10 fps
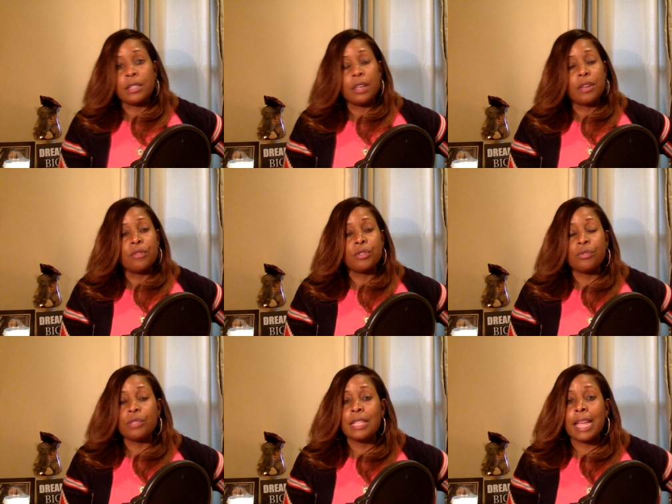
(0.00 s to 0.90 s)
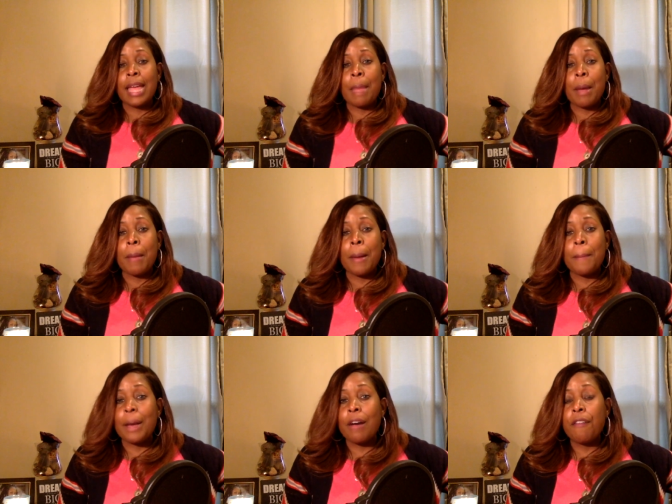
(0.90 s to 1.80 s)
to tell you, as soon as that came out my
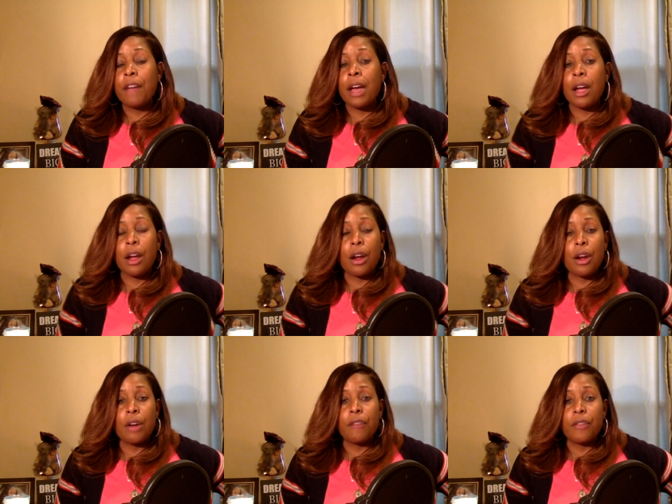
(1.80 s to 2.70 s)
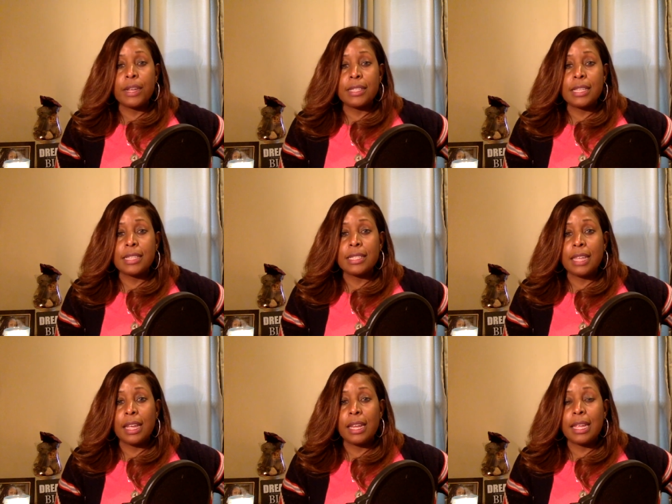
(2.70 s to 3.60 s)
mouth, I heard a voice that
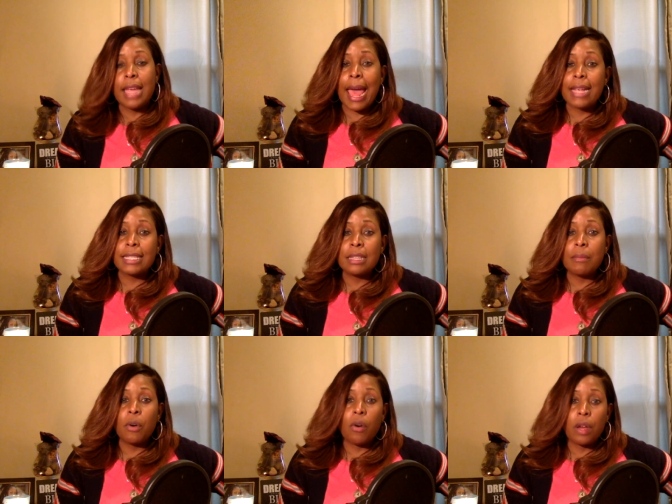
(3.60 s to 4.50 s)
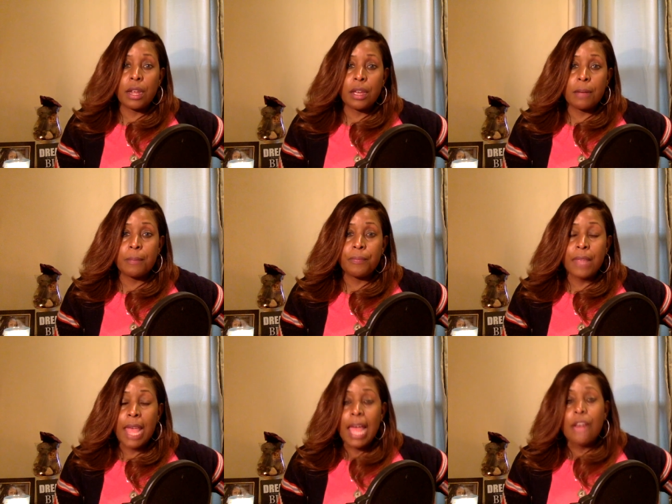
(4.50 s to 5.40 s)
said he has them on him.
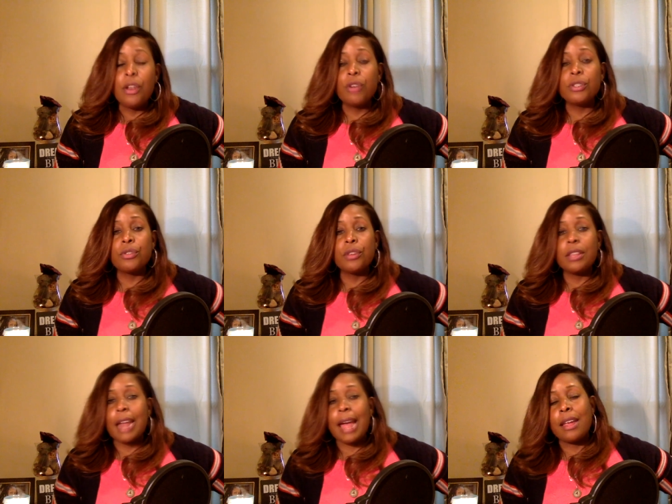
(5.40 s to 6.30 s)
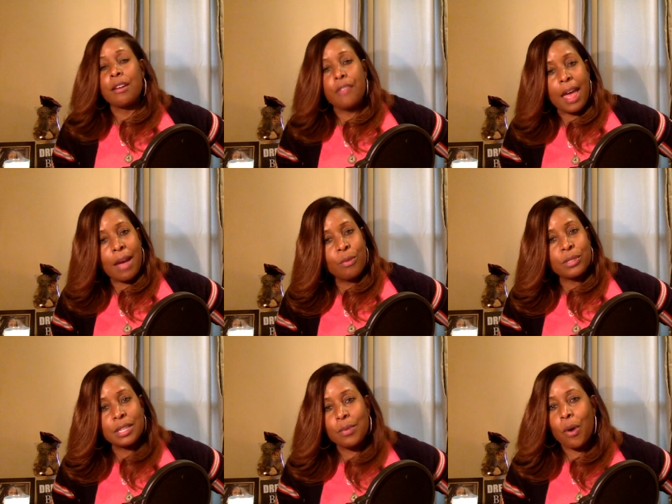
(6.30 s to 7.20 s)
No sooner did I hear that
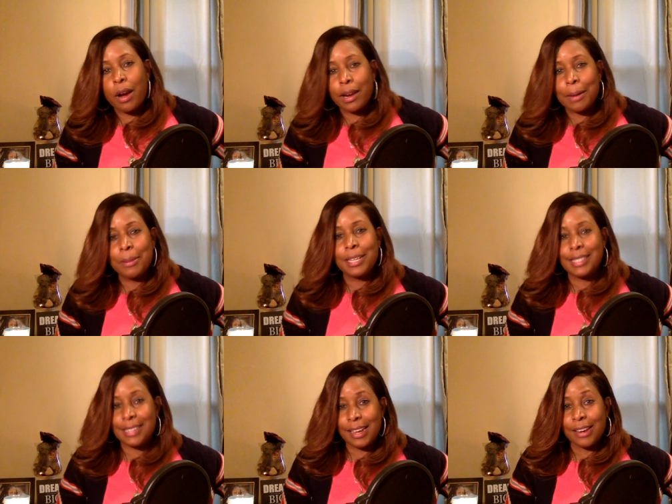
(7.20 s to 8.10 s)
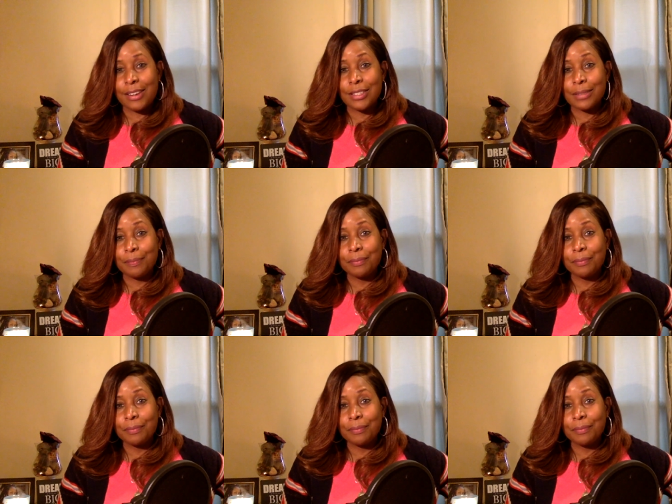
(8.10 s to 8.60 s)
was he walking up the stairs.